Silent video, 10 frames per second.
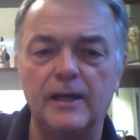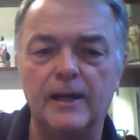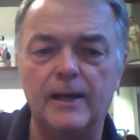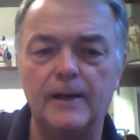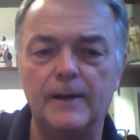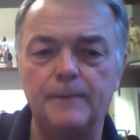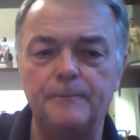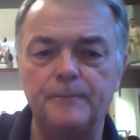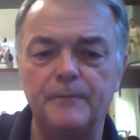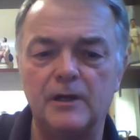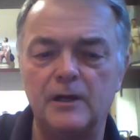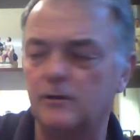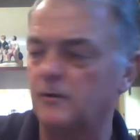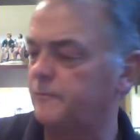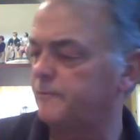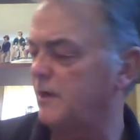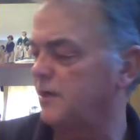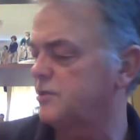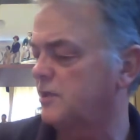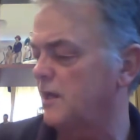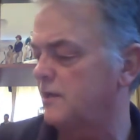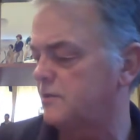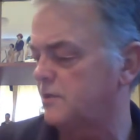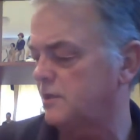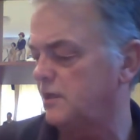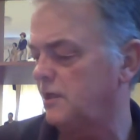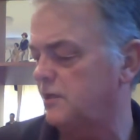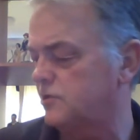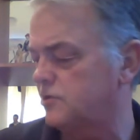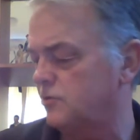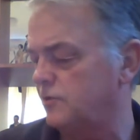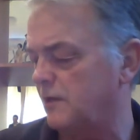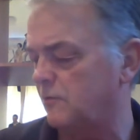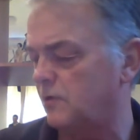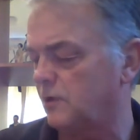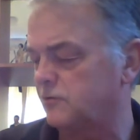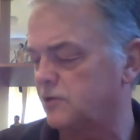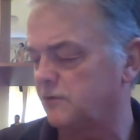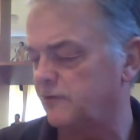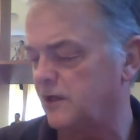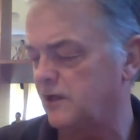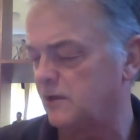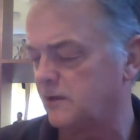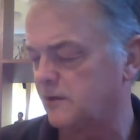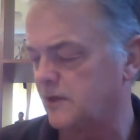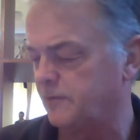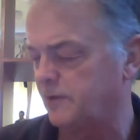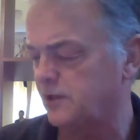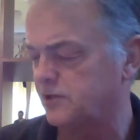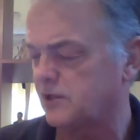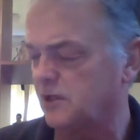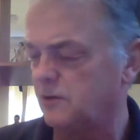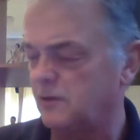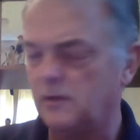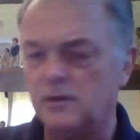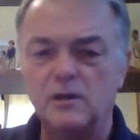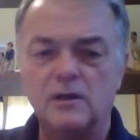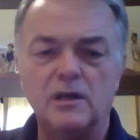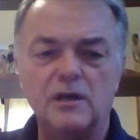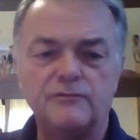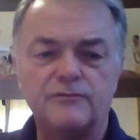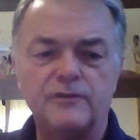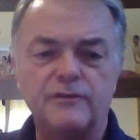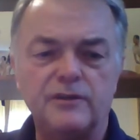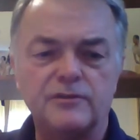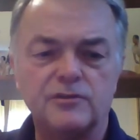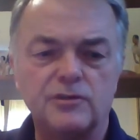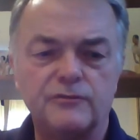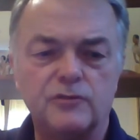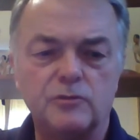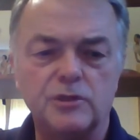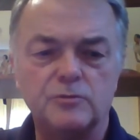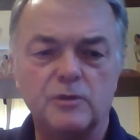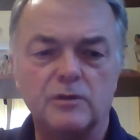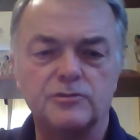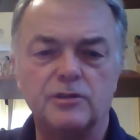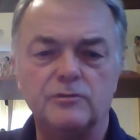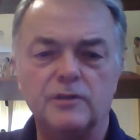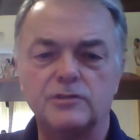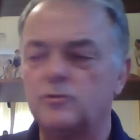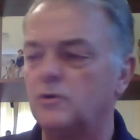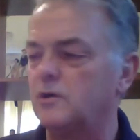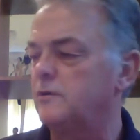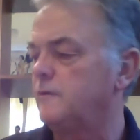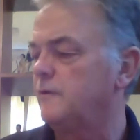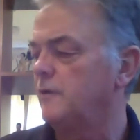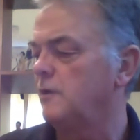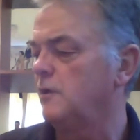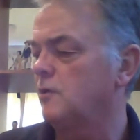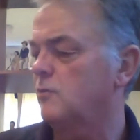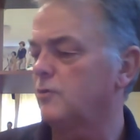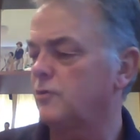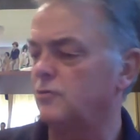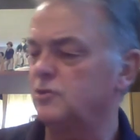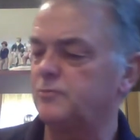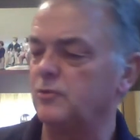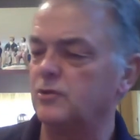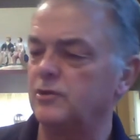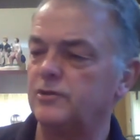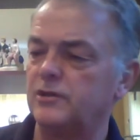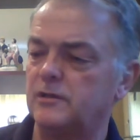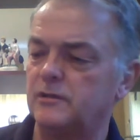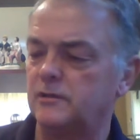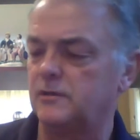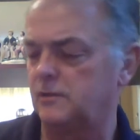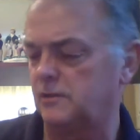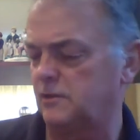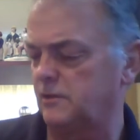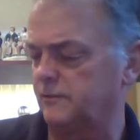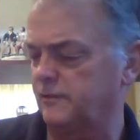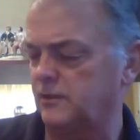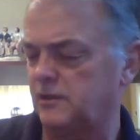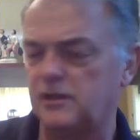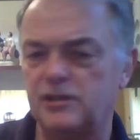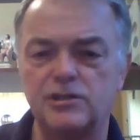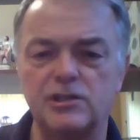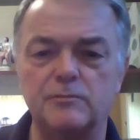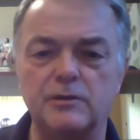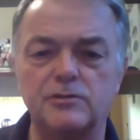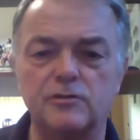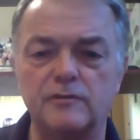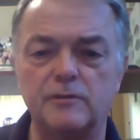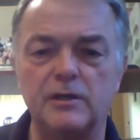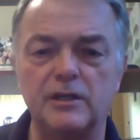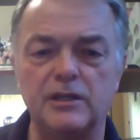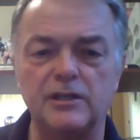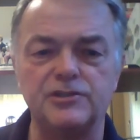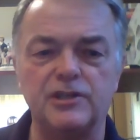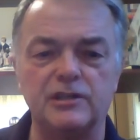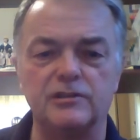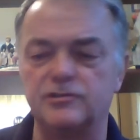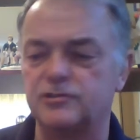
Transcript: And I managed to get Gideon to sign that while he was over here a couple of years ago. And Frithie signed it for me as well. So that's quite a nice book. And I think Gideon said to me there's not very many of these in England.